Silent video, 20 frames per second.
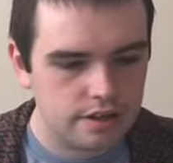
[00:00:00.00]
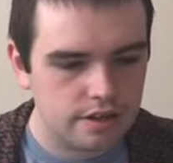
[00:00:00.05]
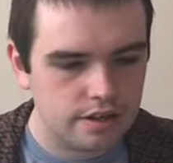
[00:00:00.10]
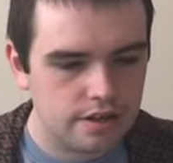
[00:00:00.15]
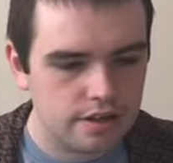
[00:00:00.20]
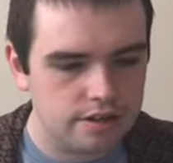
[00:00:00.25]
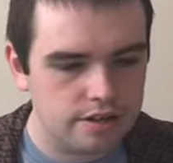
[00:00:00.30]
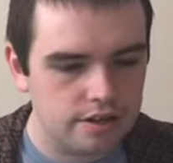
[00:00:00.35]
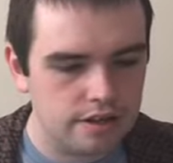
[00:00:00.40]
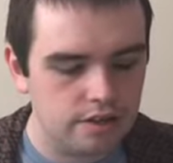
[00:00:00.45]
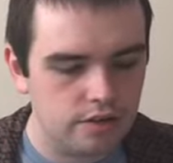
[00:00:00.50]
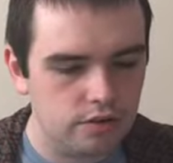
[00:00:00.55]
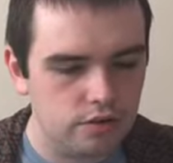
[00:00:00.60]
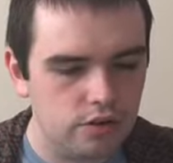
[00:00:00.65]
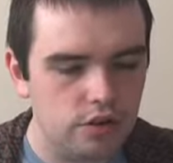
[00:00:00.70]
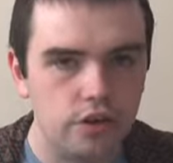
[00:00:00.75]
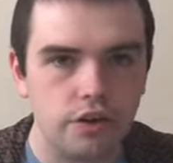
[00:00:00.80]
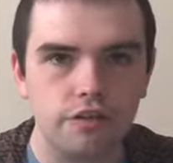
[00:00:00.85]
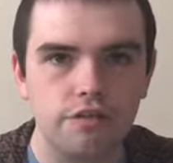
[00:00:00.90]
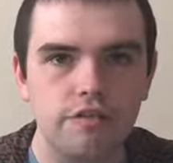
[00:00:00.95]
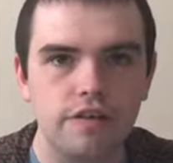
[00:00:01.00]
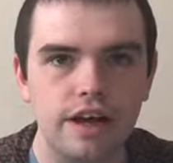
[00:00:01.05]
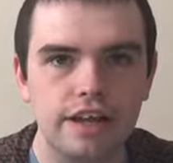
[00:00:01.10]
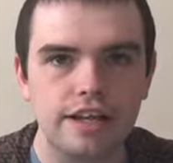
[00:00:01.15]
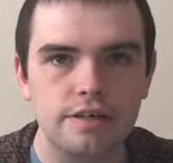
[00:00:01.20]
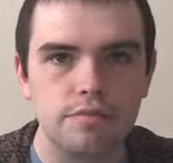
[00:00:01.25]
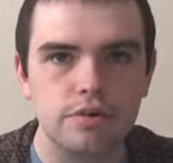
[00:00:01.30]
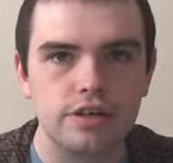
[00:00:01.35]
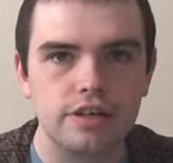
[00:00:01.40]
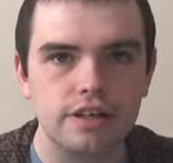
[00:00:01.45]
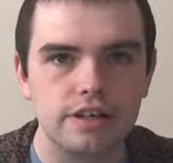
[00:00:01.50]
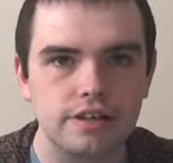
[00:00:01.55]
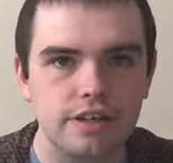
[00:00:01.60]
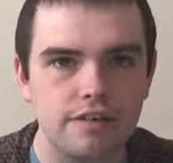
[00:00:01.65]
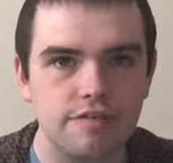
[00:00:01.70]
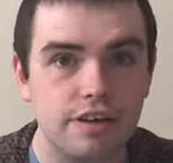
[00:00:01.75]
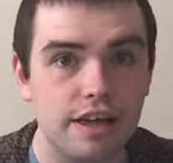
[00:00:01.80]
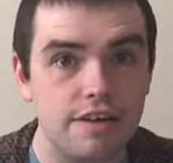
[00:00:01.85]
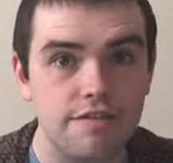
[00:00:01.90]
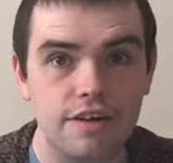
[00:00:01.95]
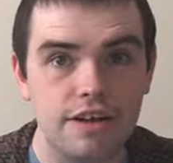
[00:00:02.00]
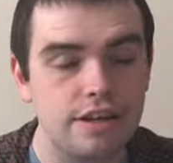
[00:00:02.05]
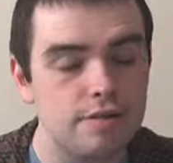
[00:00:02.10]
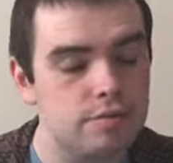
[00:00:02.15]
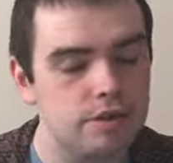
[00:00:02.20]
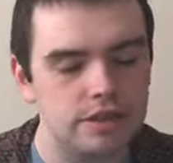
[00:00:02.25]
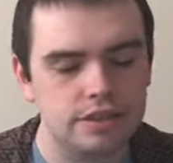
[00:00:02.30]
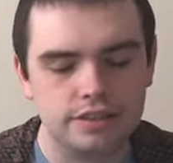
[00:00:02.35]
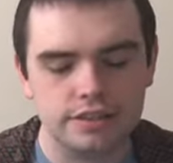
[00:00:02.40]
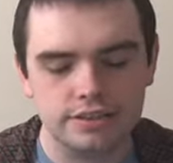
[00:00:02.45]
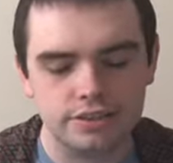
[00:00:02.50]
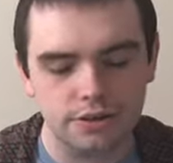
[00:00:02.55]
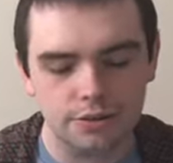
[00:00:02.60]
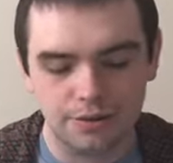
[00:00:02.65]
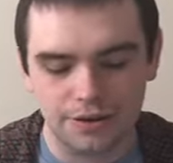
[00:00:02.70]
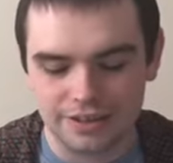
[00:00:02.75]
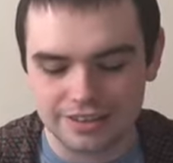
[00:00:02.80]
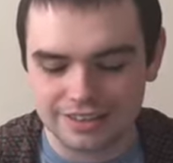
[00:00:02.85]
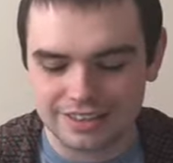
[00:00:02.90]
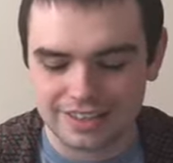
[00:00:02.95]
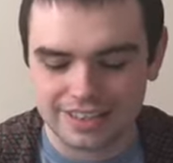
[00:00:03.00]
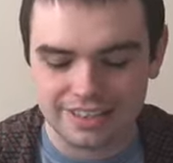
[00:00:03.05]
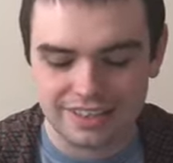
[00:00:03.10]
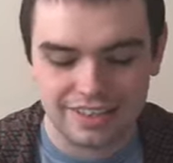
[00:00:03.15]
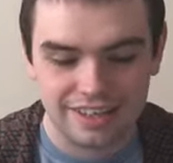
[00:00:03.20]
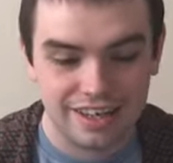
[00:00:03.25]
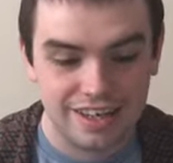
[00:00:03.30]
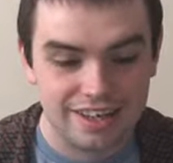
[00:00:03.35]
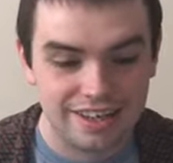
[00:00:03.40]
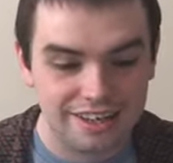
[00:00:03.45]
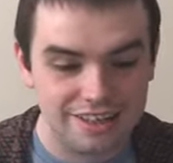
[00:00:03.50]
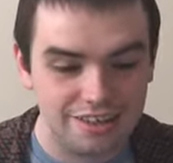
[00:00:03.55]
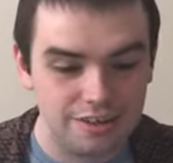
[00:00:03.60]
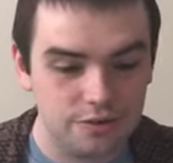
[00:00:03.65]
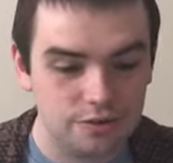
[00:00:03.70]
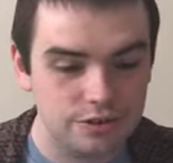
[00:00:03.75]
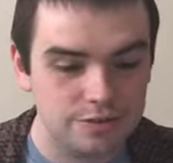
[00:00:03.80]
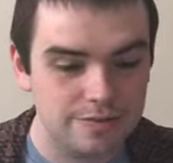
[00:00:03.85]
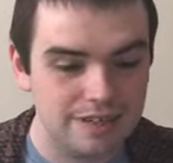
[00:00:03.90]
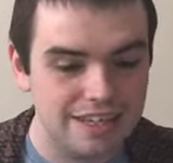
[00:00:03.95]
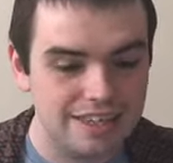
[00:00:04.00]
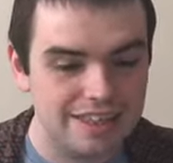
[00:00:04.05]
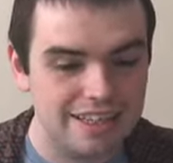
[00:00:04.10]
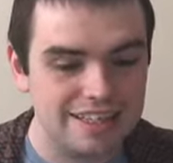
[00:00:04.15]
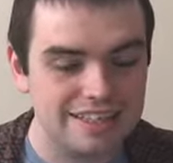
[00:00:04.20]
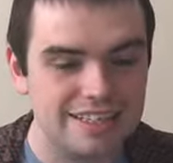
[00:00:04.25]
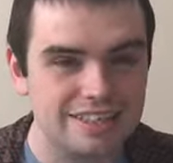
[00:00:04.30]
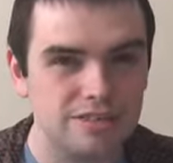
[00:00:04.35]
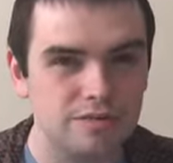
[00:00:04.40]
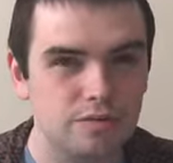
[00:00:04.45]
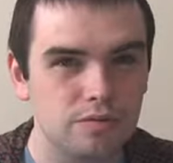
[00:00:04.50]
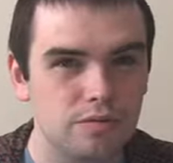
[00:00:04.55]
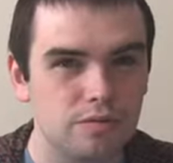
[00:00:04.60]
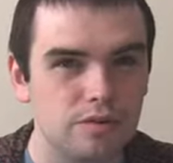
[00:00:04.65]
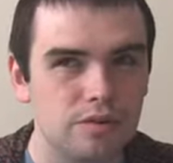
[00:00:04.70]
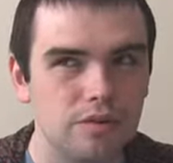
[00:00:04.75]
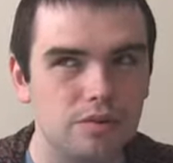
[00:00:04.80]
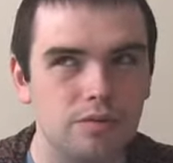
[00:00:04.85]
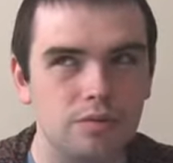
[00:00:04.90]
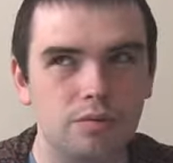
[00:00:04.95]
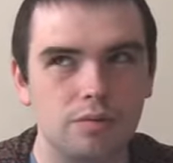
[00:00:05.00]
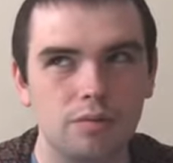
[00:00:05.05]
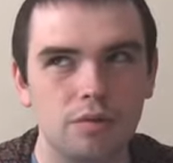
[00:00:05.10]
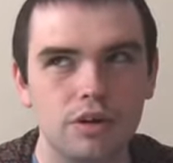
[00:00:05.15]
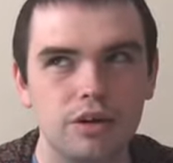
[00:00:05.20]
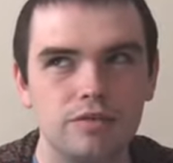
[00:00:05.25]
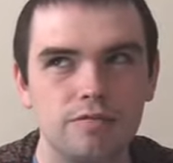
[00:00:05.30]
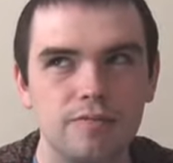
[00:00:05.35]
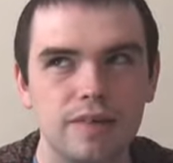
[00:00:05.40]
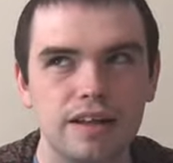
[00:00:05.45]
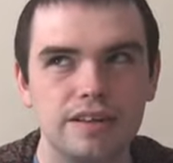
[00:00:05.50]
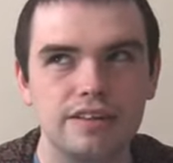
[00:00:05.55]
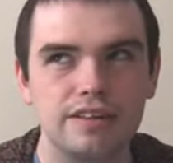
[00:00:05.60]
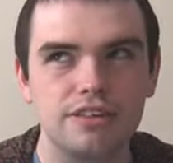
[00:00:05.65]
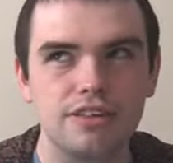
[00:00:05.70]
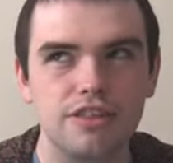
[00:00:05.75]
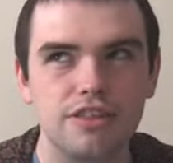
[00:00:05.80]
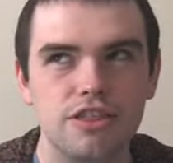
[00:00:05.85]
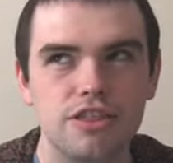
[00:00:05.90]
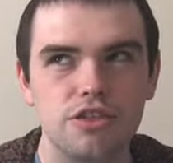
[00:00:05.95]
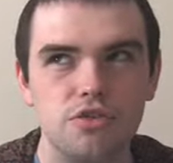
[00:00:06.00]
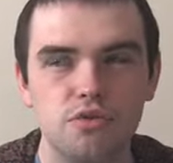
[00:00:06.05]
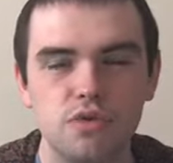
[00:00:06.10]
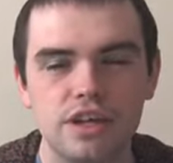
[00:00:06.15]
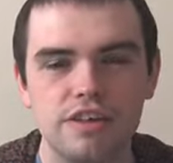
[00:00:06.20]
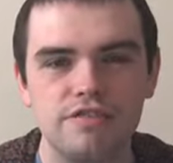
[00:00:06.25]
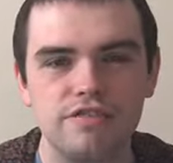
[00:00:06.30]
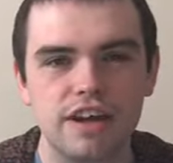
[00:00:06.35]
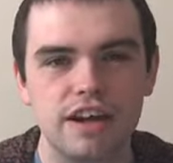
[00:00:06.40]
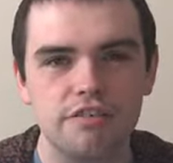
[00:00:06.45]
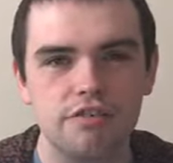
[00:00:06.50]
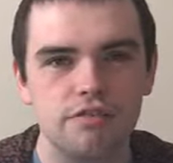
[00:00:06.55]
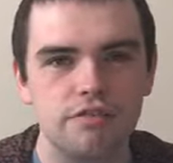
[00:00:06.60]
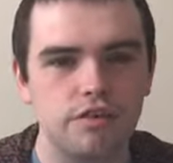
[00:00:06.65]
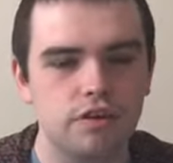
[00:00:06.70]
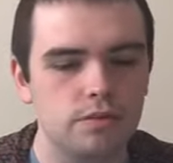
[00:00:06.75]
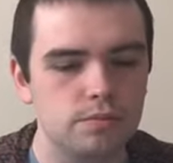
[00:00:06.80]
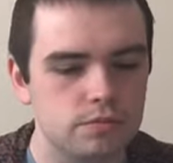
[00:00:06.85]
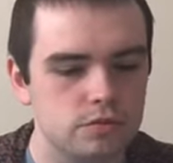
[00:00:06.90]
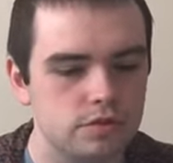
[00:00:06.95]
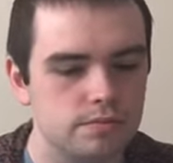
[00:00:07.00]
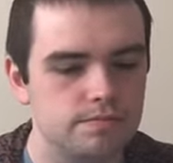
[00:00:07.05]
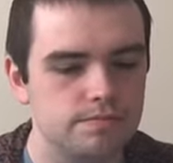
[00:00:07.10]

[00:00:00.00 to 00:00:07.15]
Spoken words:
And a little clue for anybody, if anybody is still watching that knows me, this is one of my 3 favourite films.